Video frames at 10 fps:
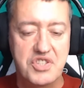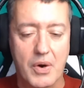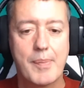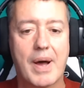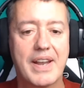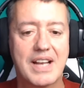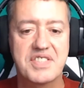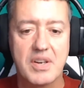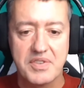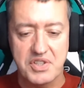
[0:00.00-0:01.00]
Sorry about that.
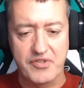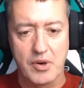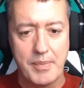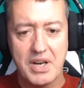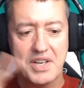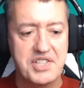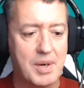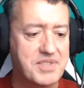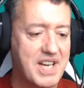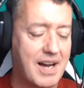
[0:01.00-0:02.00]
So just for a minute, I jumped